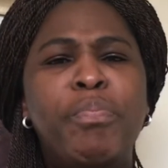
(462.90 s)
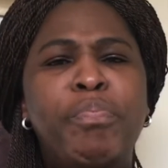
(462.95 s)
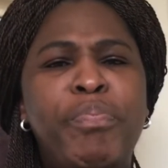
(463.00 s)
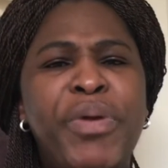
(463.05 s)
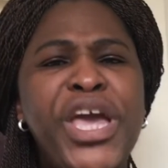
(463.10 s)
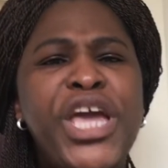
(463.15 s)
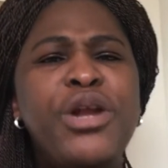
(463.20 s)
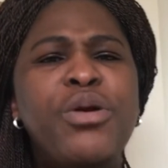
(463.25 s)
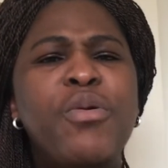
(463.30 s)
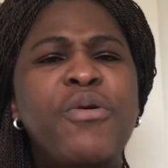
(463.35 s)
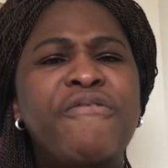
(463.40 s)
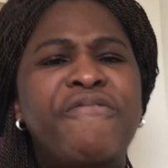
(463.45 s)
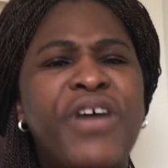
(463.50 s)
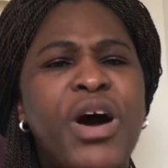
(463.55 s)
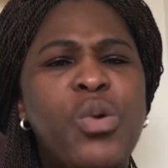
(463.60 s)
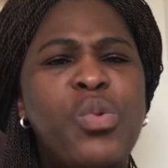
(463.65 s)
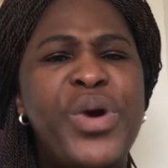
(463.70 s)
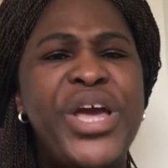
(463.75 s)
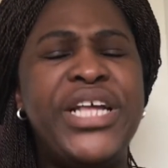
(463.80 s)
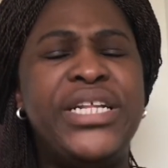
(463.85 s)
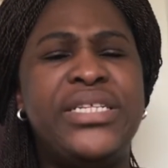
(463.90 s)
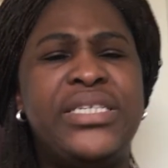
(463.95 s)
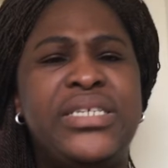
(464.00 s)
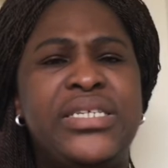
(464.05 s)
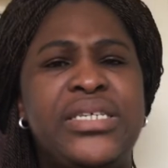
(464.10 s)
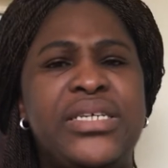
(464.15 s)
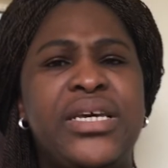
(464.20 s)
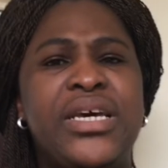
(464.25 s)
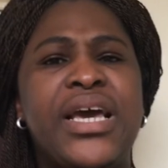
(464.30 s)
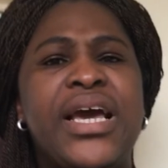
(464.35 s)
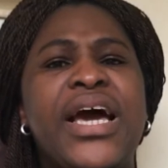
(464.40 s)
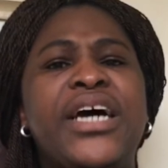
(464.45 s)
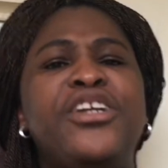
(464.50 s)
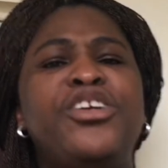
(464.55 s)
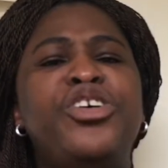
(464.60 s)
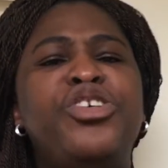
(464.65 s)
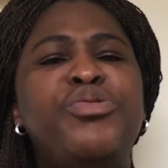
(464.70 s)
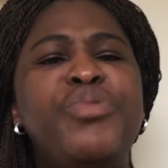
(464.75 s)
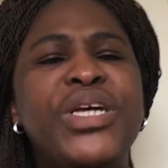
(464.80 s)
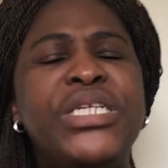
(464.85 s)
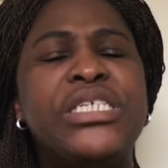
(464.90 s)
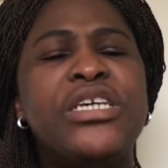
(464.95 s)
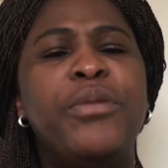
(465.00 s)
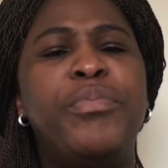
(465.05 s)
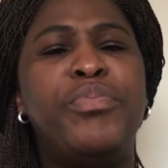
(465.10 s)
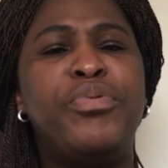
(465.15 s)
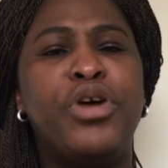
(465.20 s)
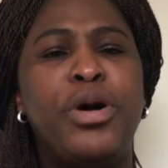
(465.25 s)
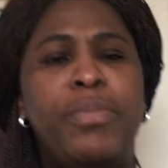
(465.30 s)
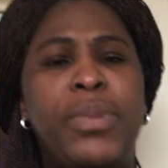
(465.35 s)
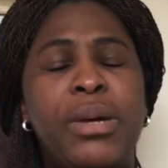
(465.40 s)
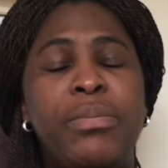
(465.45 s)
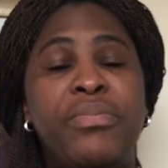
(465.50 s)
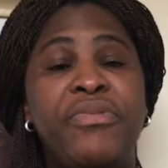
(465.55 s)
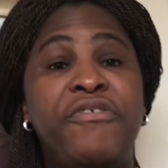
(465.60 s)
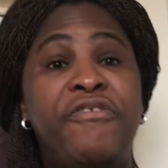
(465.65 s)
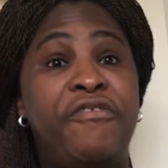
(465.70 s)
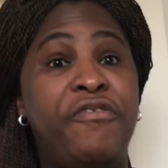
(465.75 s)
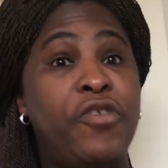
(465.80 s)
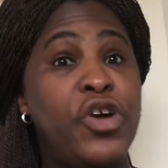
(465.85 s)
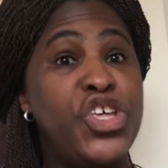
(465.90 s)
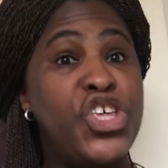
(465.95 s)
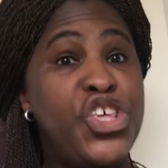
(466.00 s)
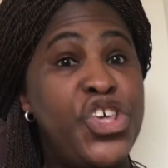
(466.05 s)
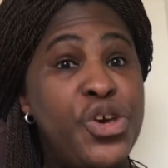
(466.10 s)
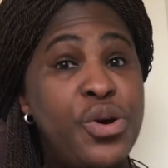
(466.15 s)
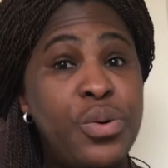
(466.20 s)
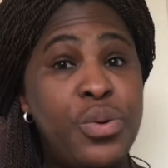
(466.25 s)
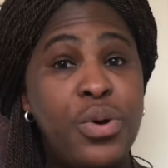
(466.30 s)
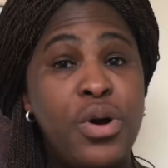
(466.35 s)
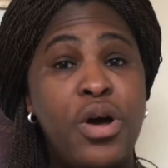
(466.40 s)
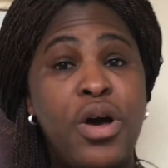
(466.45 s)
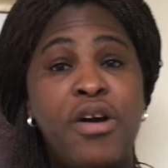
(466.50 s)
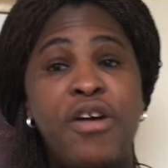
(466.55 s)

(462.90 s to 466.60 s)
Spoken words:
Being overweight can create a problem for you,